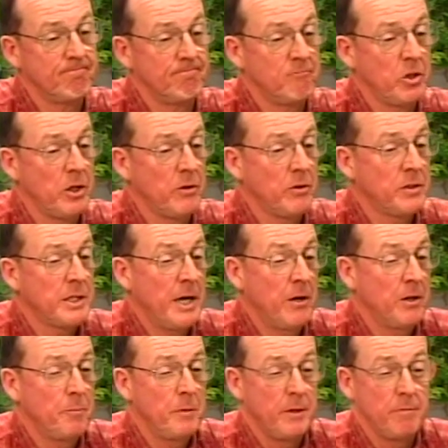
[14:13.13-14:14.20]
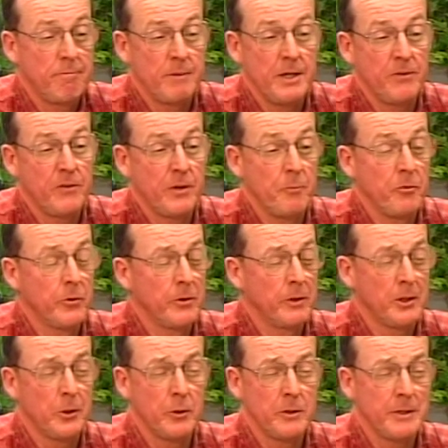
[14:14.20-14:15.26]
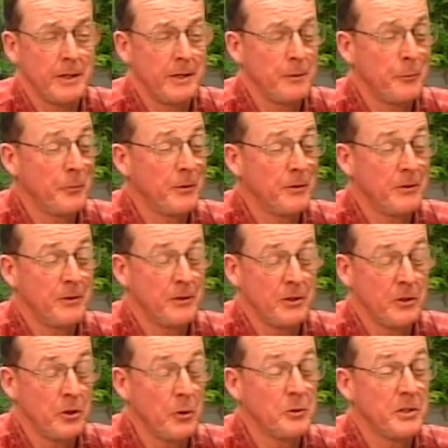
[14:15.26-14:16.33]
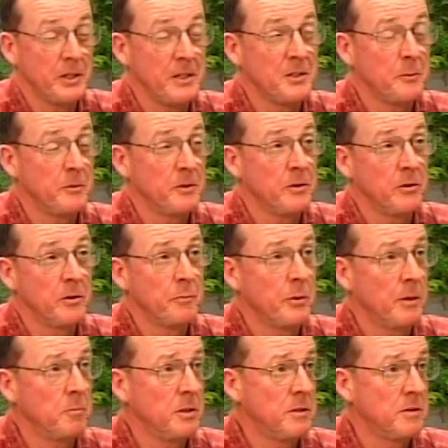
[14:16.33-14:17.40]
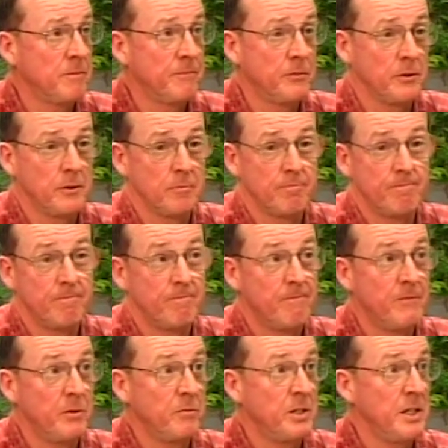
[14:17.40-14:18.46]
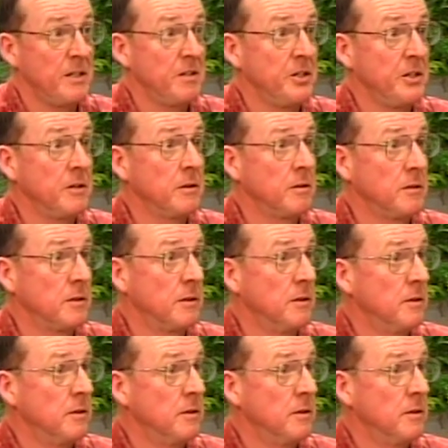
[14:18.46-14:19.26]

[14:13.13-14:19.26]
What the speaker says: the town had been in some sort of negotiation with her probably for 15 years.